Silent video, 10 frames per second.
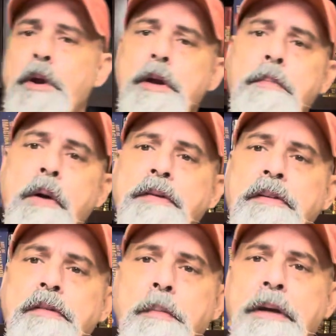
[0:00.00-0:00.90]
your
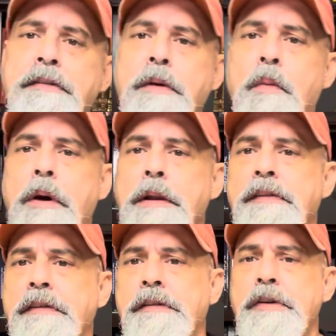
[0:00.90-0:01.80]
bonuses are basically
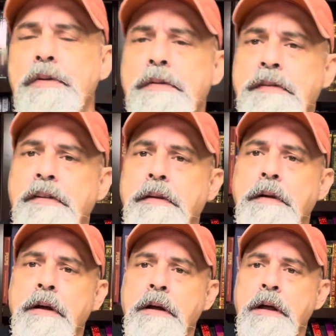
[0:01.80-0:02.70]
1s and 2s, and
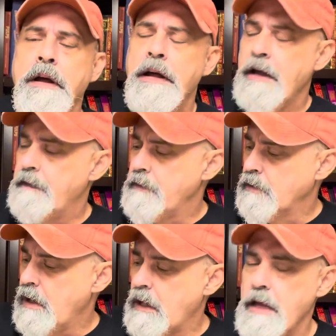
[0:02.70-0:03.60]
if you're
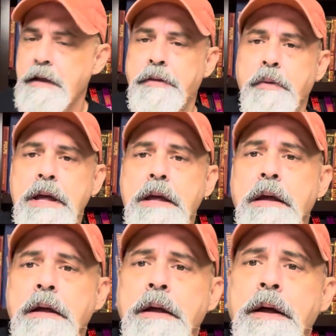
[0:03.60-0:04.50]
lucky, a 3.
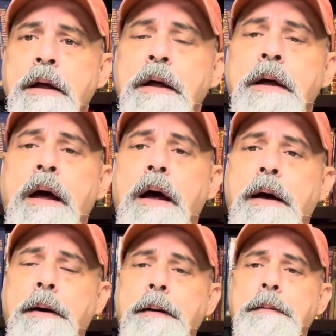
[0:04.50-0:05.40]

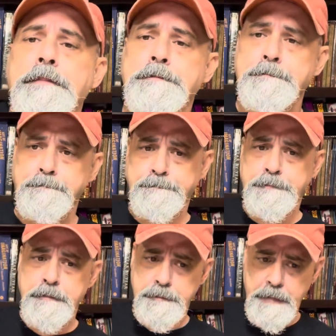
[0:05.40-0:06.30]
That
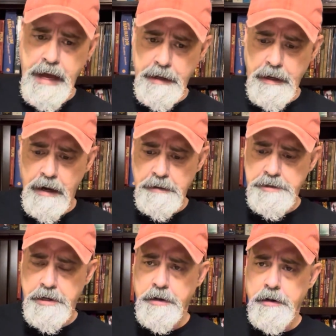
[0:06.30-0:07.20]
allows
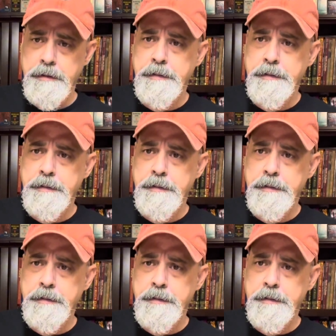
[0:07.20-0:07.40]
your